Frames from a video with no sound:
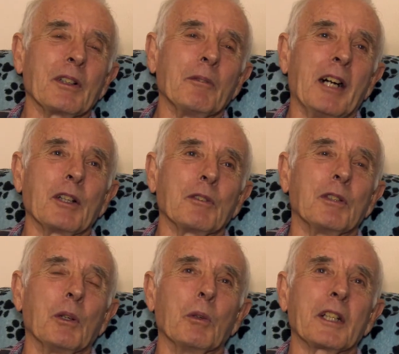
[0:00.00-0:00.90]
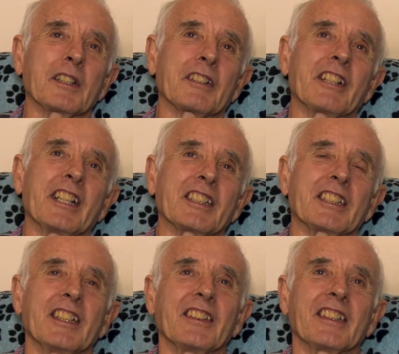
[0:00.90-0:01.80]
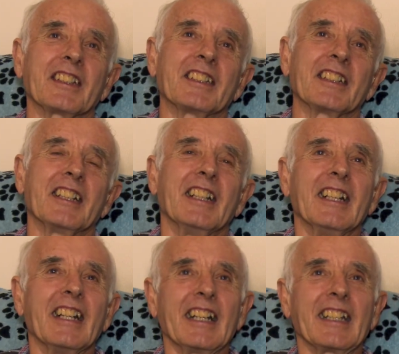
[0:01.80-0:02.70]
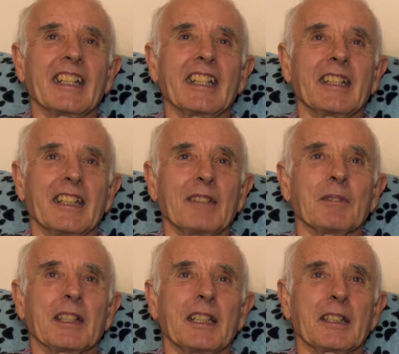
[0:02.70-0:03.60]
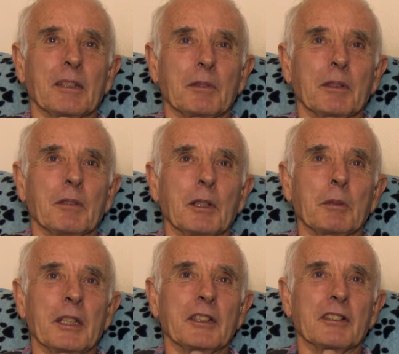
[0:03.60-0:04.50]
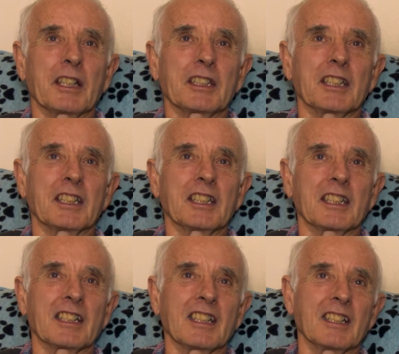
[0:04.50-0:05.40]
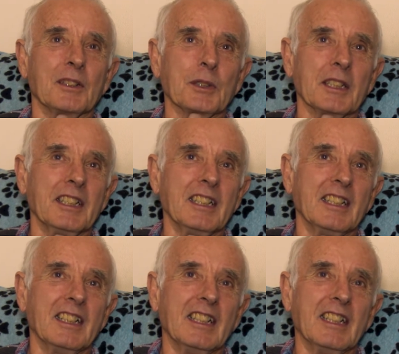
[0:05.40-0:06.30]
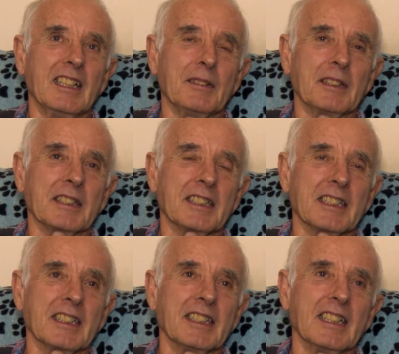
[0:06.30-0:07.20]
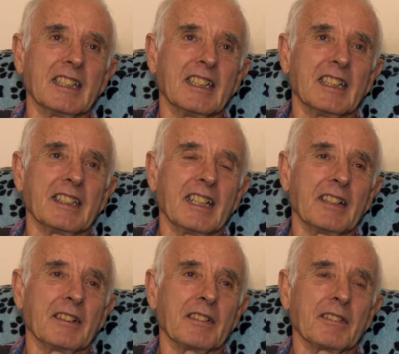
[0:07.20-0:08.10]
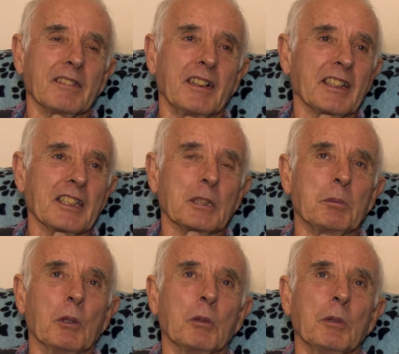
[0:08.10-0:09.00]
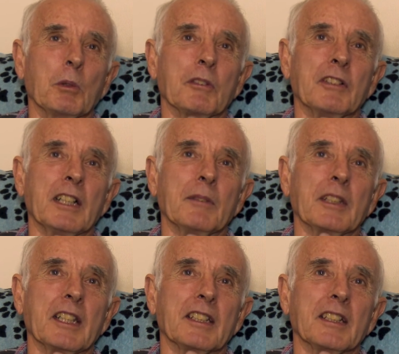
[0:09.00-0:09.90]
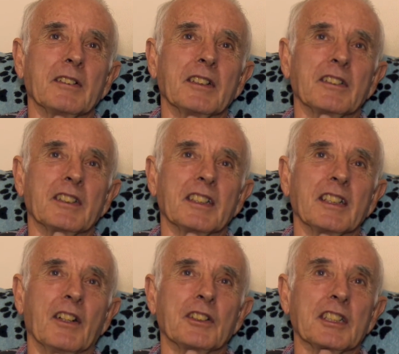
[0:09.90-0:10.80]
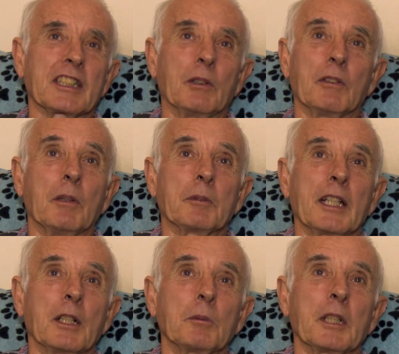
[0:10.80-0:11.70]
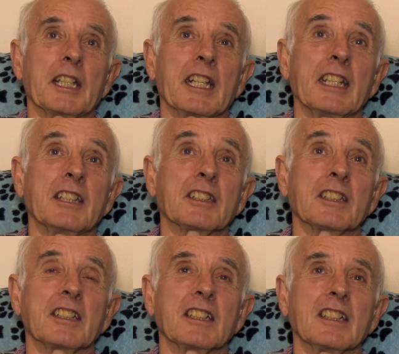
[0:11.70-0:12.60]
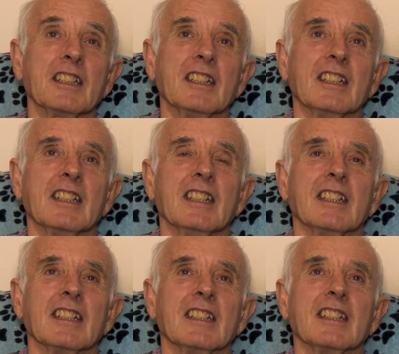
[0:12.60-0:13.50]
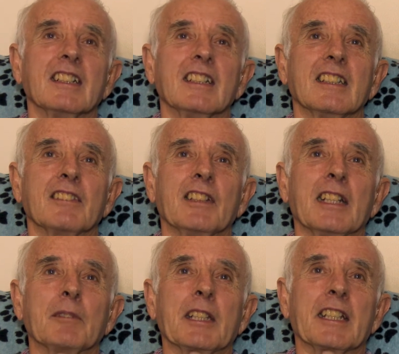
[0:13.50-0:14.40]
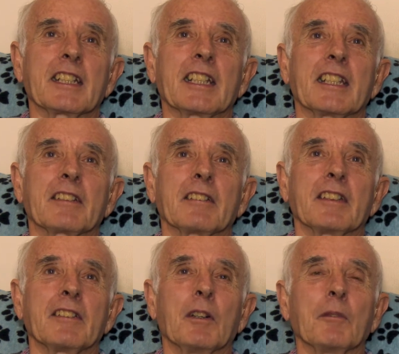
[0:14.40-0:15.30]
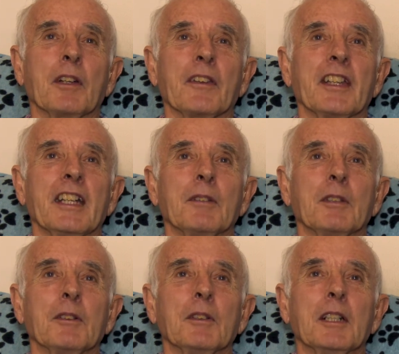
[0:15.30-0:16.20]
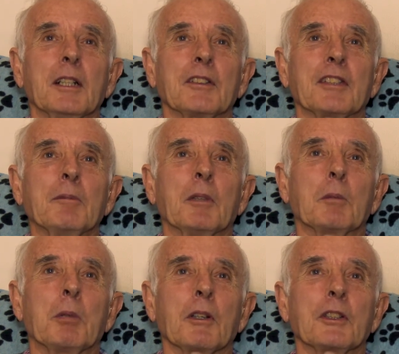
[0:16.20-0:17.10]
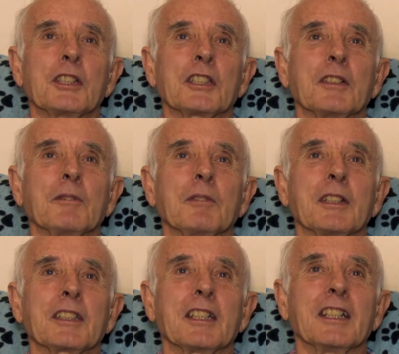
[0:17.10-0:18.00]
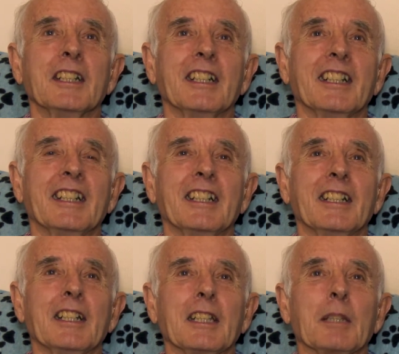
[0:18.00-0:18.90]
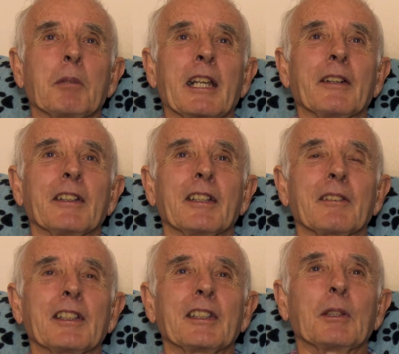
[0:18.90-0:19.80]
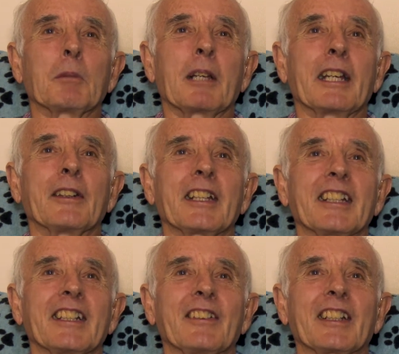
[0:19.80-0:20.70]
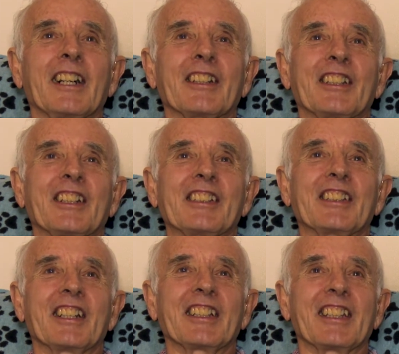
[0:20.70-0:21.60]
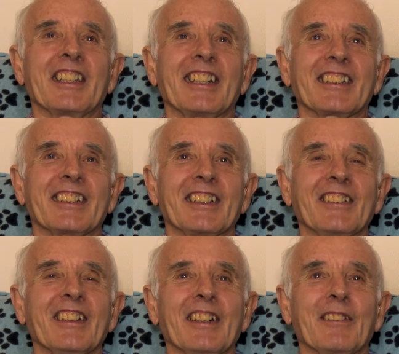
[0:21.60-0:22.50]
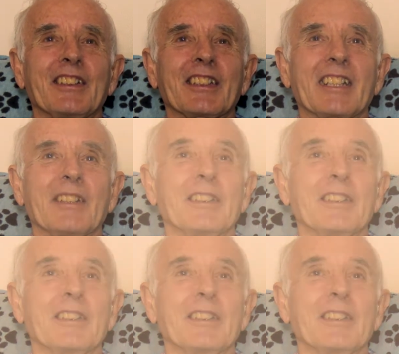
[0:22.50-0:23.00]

and I'm hopeful, we've got a grandson, that he could well be interested as he gets a little older. But no, I get support from all the family, you know. I just go off on my own weekends, and the family get together, and if I'm not there, well, send my apologies on, but the ploughing, I'm going to do the ploughing, you know, I can't change the date of that, so we just go